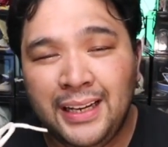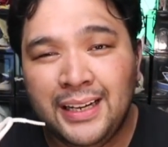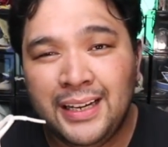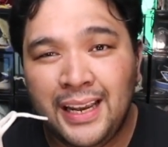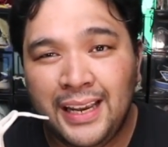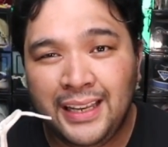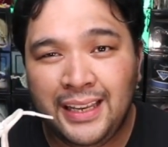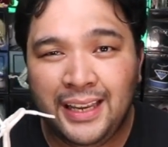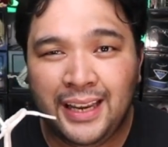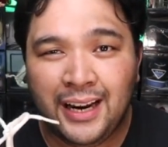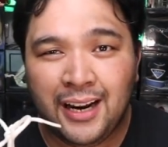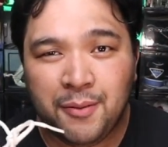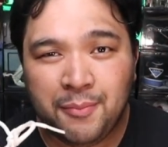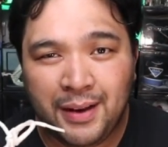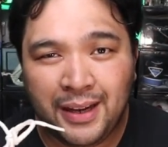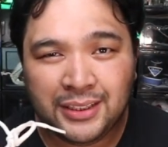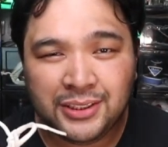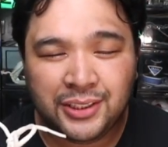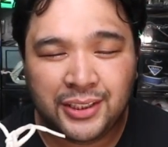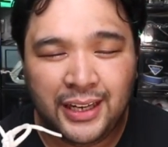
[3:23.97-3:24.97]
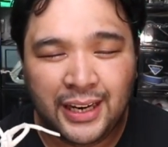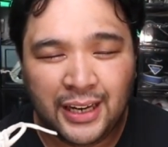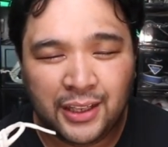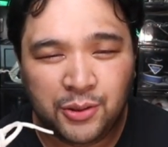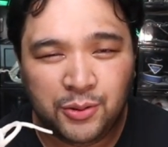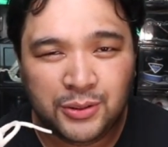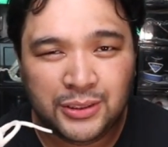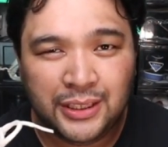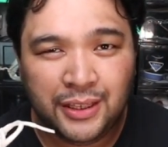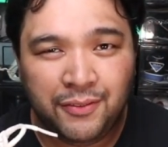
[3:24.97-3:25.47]
the Nike Air Max
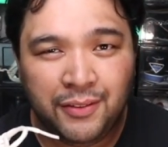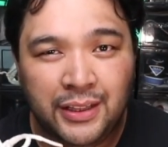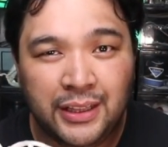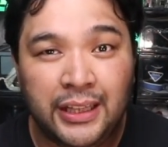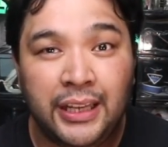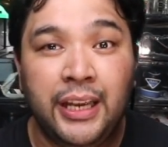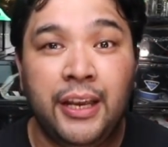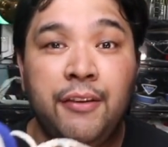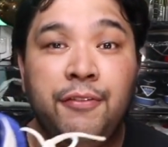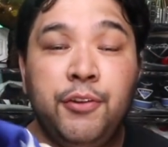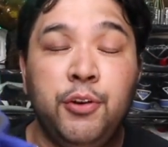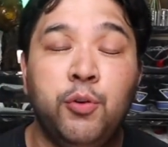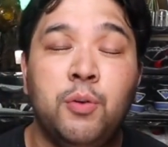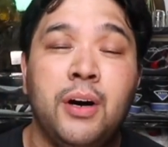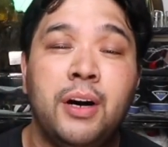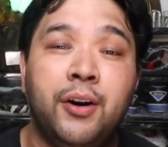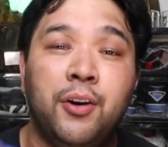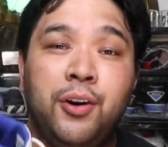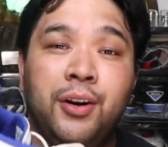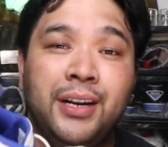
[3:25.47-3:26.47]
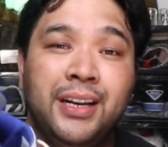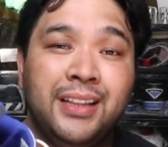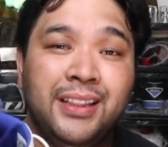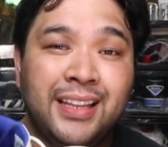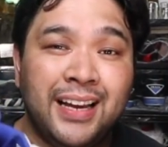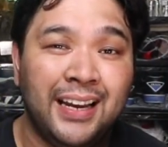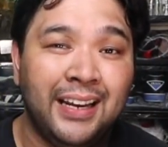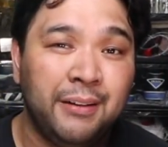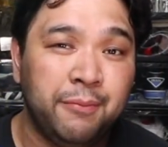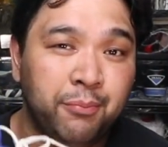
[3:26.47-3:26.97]
React 270 if you are on a
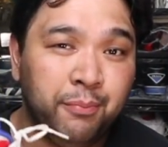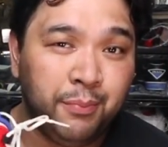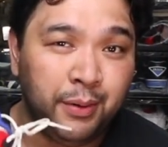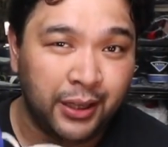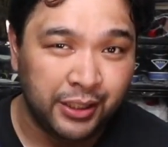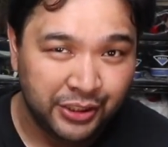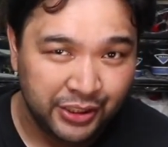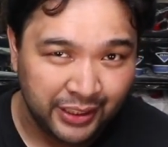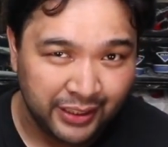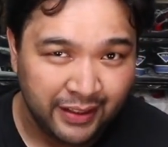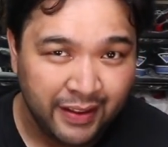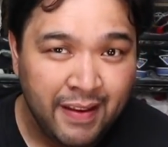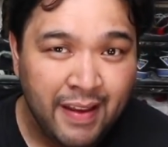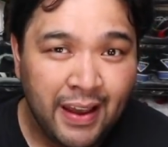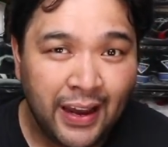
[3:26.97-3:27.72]
tight budget.